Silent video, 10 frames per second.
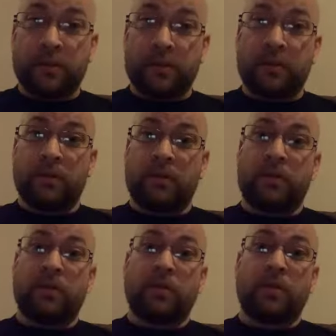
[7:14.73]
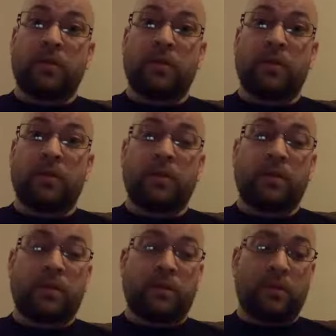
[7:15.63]

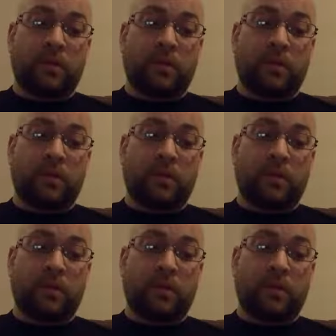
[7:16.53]
(no one is talking)